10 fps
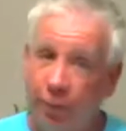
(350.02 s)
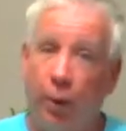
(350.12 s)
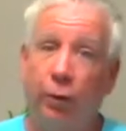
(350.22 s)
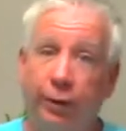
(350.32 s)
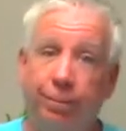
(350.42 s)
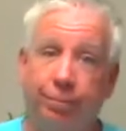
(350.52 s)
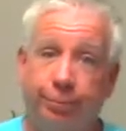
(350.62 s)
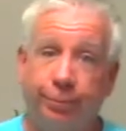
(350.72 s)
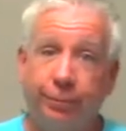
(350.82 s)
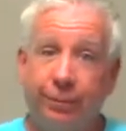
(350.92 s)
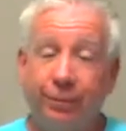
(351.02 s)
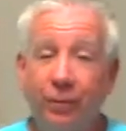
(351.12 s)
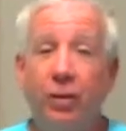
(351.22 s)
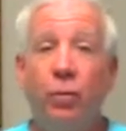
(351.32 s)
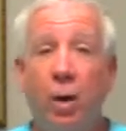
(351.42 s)
pulled them,
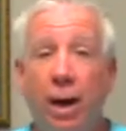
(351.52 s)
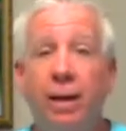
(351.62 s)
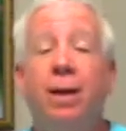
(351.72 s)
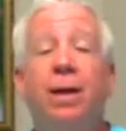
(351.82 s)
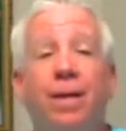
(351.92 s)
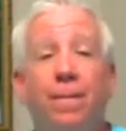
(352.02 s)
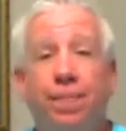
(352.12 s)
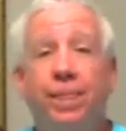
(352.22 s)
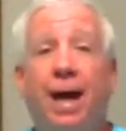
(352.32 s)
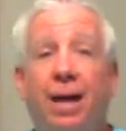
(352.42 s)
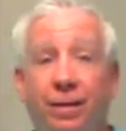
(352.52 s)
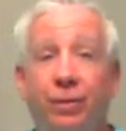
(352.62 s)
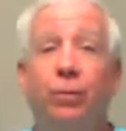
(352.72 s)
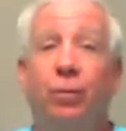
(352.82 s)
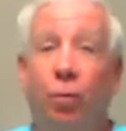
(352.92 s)
right? That
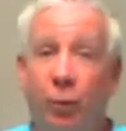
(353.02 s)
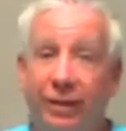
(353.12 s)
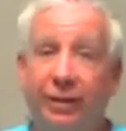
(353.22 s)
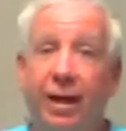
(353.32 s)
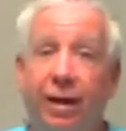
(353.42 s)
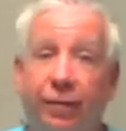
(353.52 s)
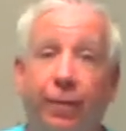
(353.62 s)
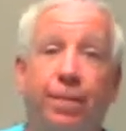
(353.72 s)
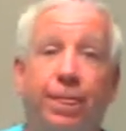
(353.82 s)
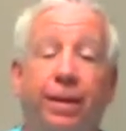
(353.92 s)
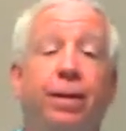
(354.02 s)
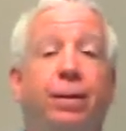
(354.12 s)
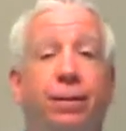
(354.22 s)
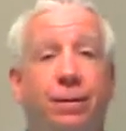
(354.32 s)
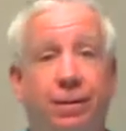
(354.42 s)
you're always safe,
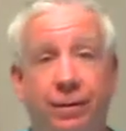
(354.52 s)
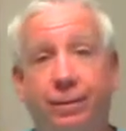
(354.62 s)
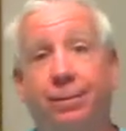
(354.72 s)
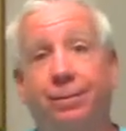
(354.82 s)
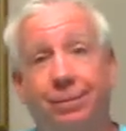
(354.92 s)
because